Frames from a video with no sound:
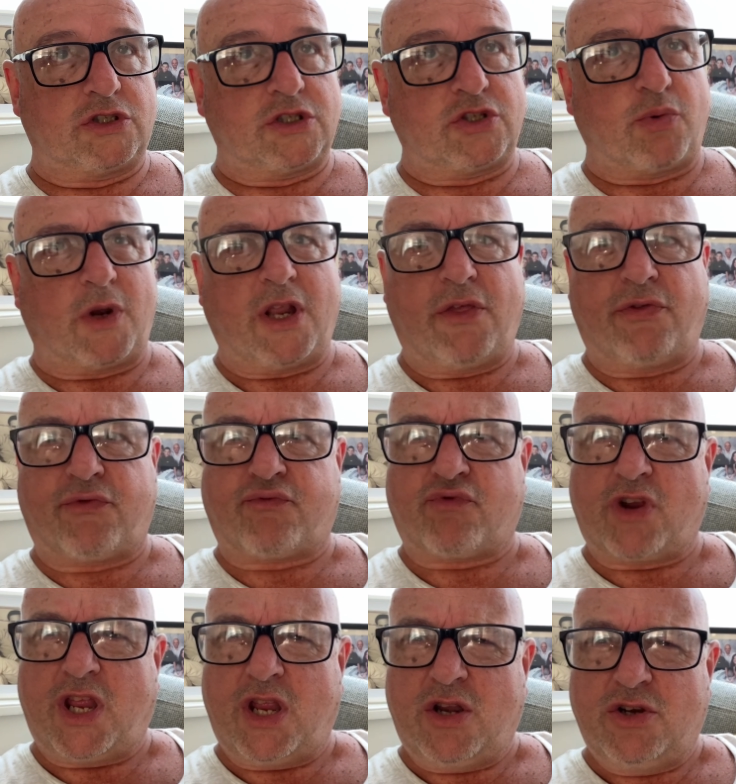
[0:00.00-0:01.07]

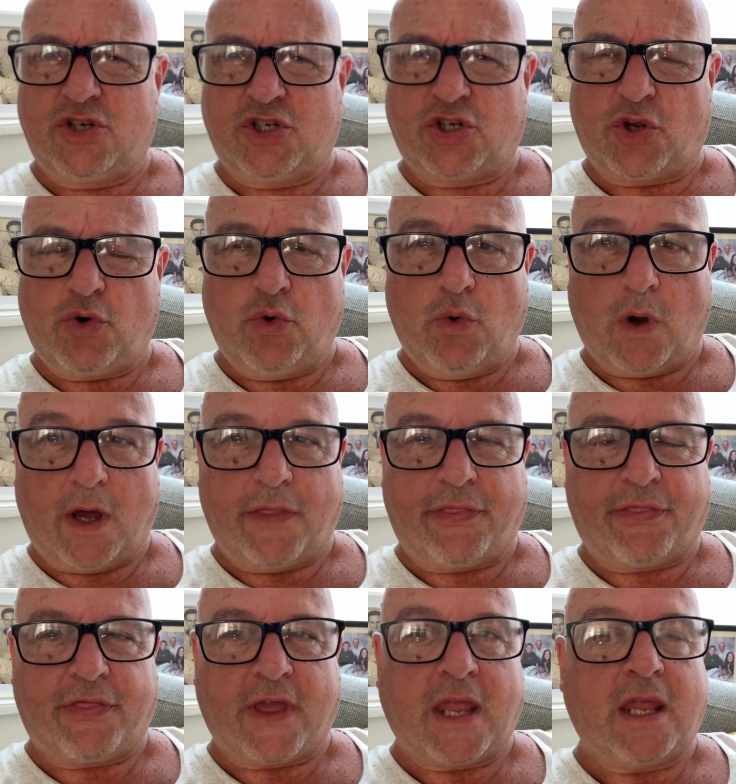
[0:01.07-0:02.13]
23-2, I
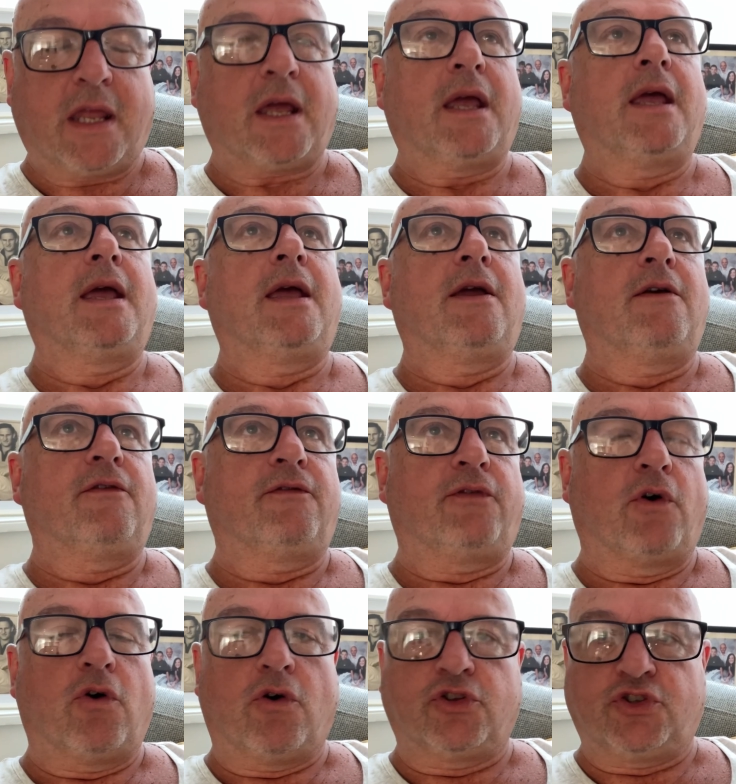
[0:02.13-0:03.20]
think,
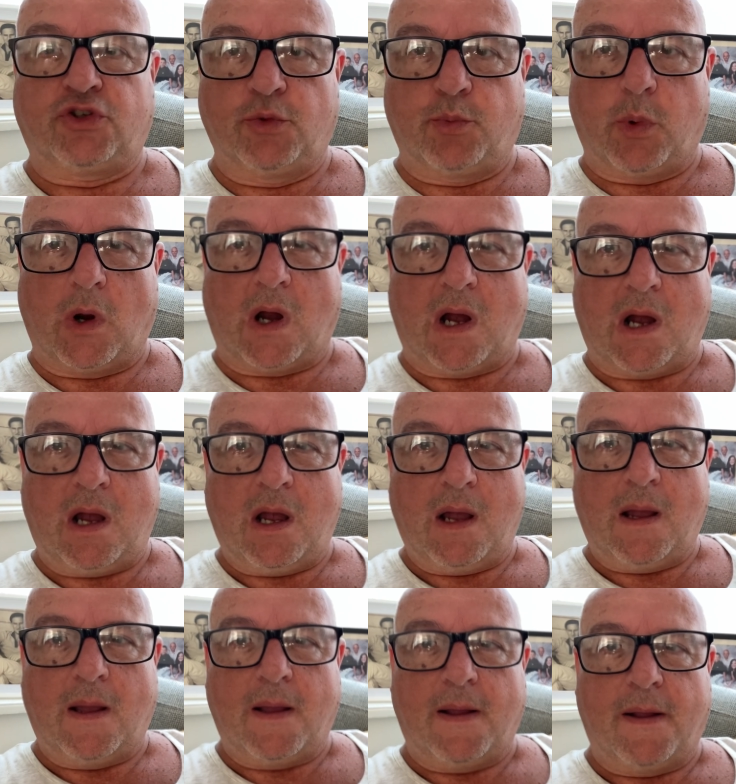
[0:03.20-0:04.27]
for Dubois.
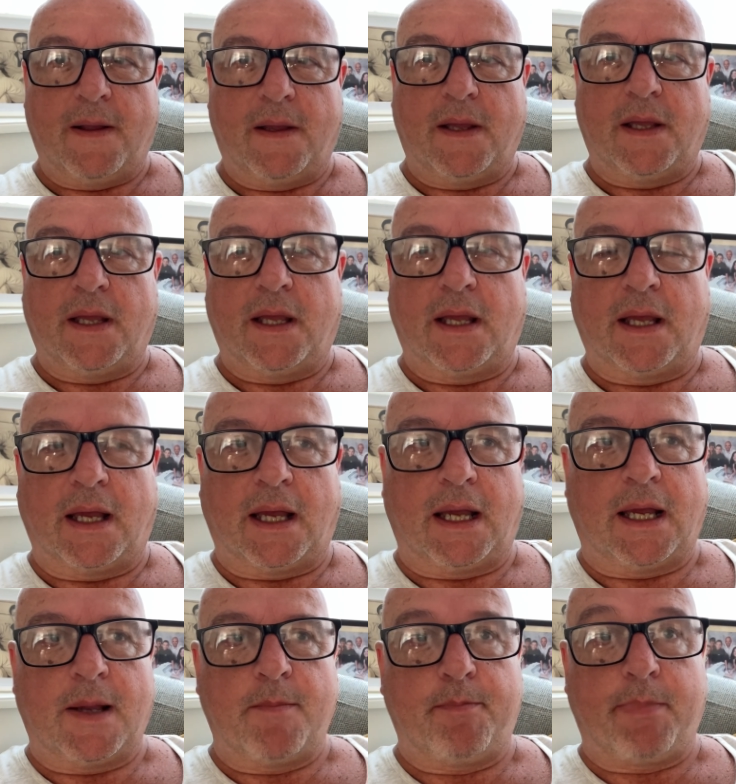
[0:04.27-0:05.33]

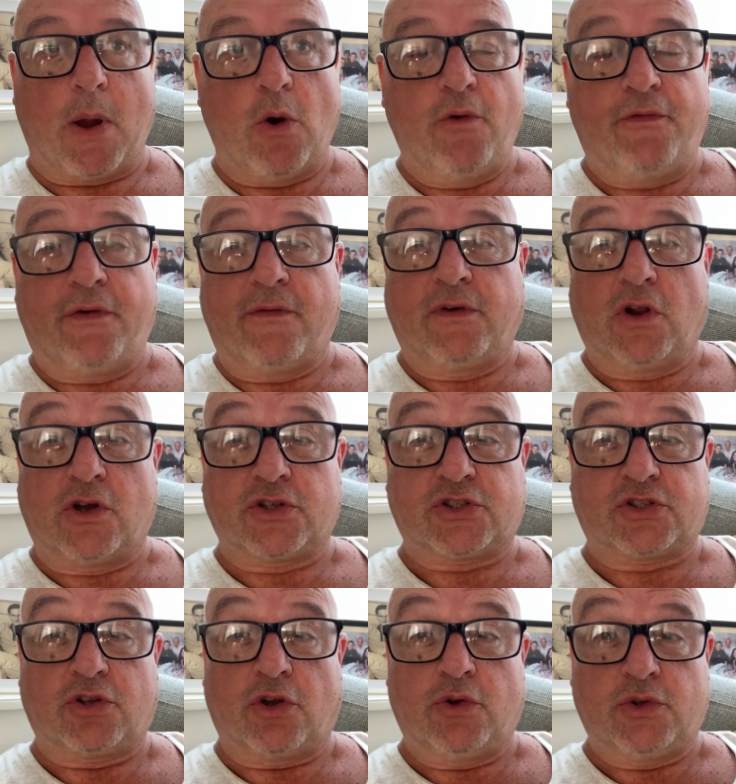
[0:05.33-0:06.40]
Both have
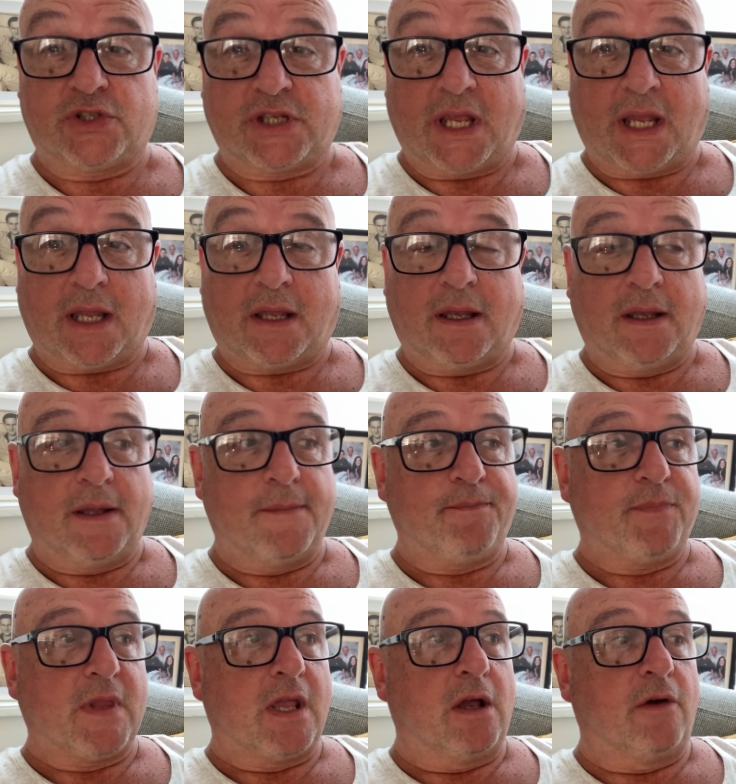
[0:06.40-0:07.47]
lost to Usyk.
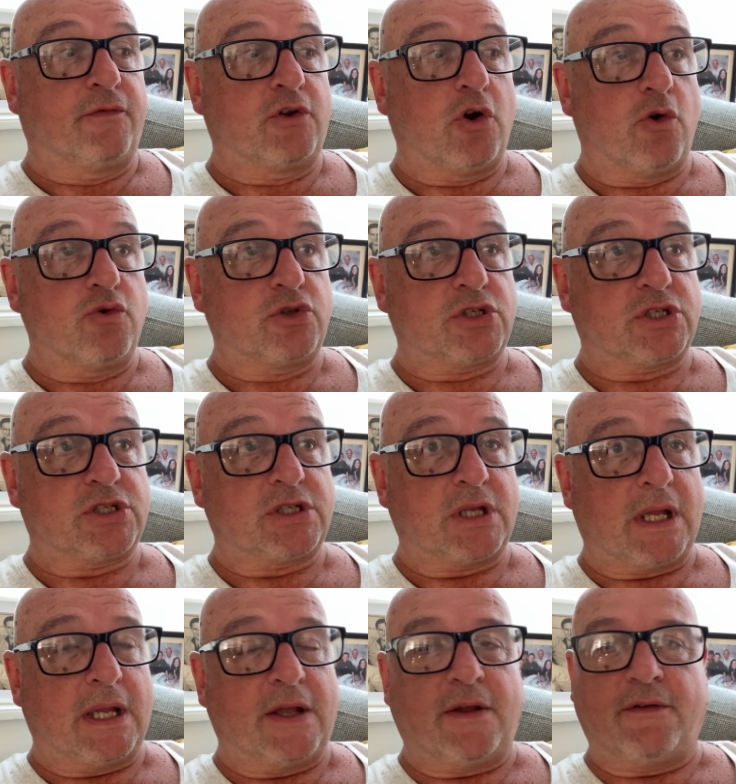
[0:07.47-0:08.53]
Of course,
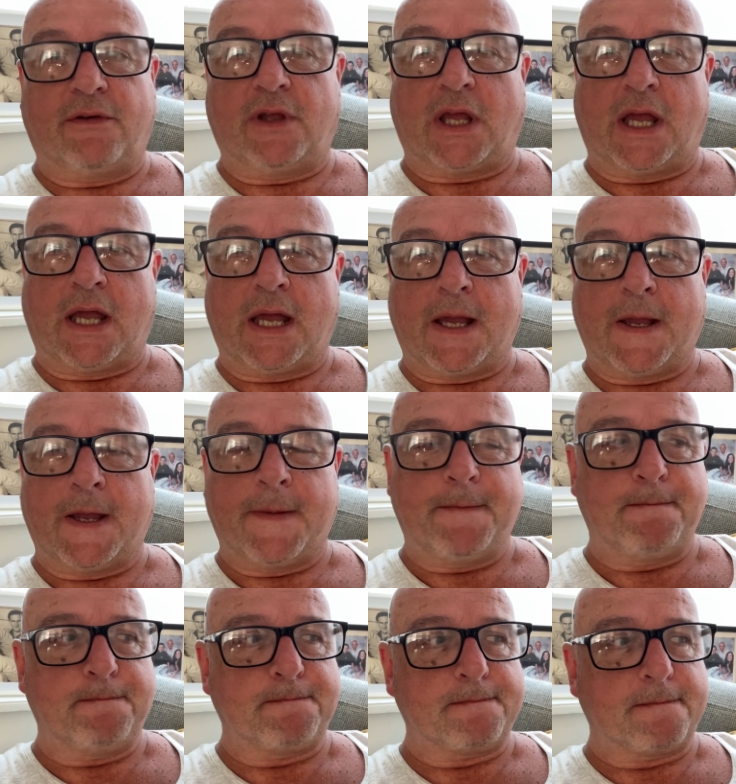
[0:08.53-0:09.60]

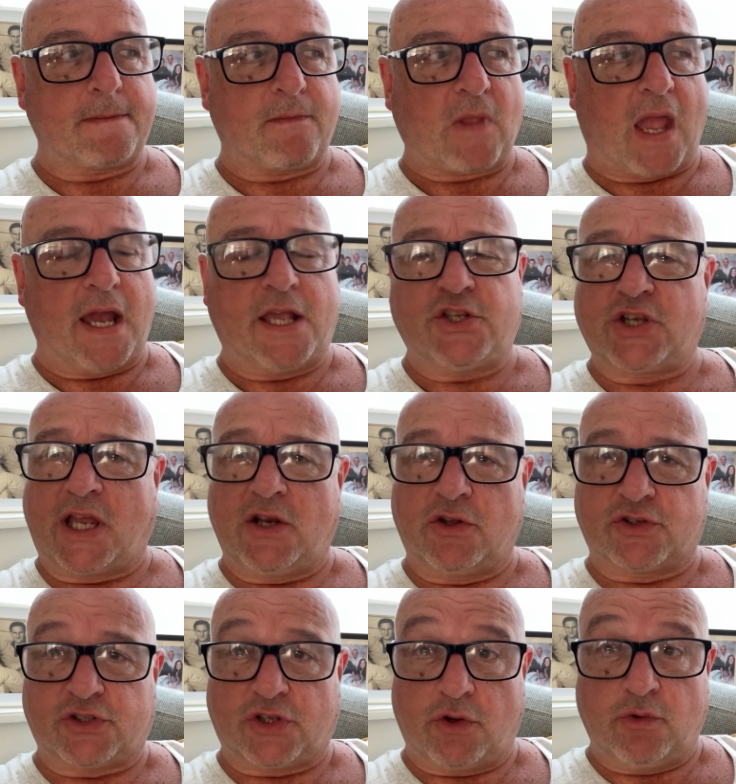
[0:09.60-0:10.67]
AJ
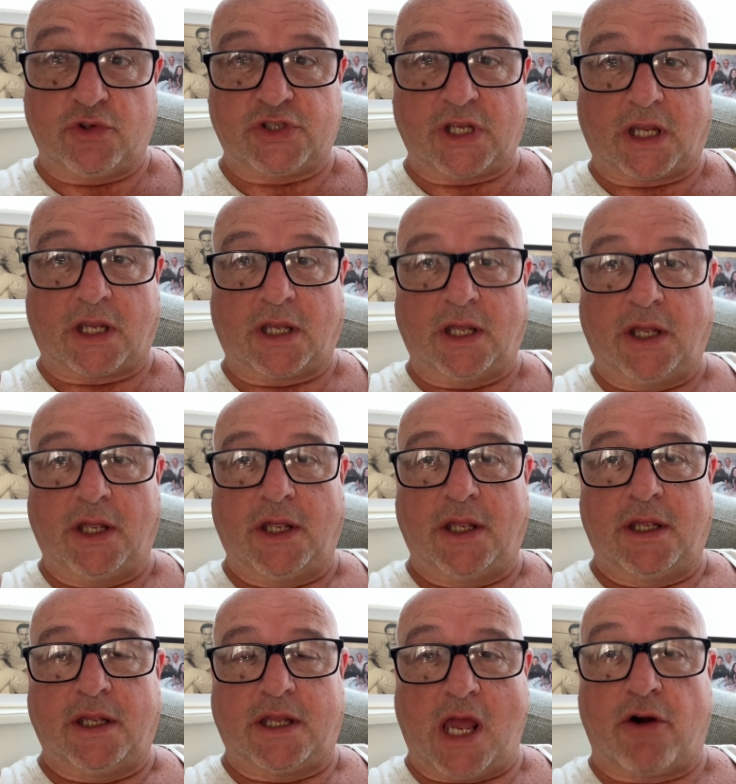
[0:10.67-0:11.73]
lost to Usyk,
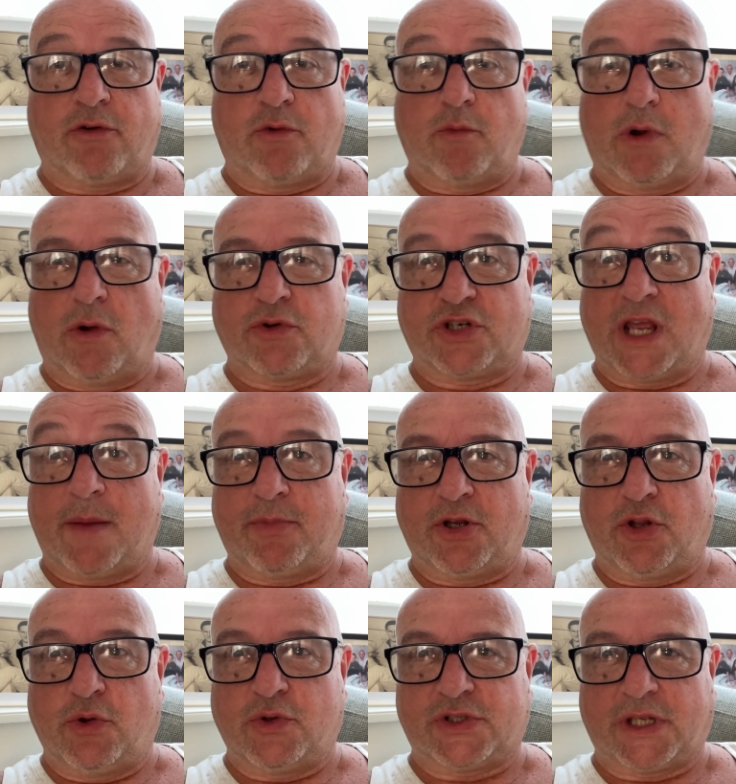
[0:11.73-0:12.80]
current world champion
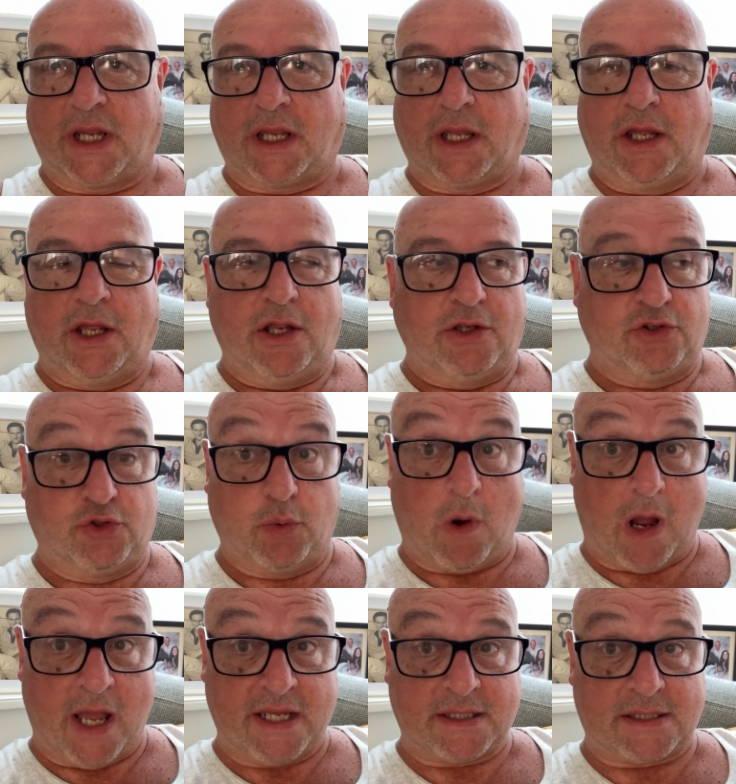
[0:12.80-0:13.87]
Usyk,
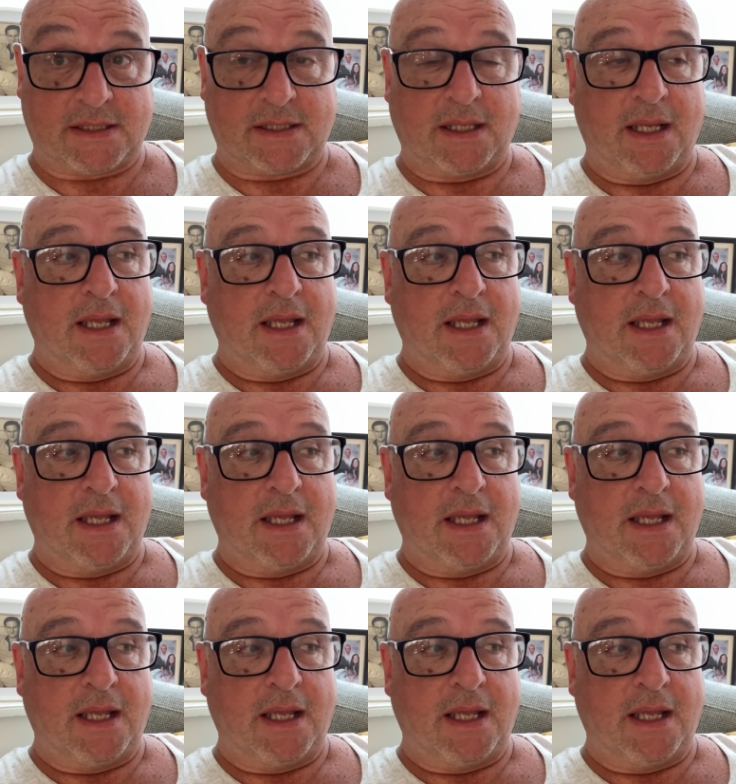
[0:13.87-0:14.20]
twice.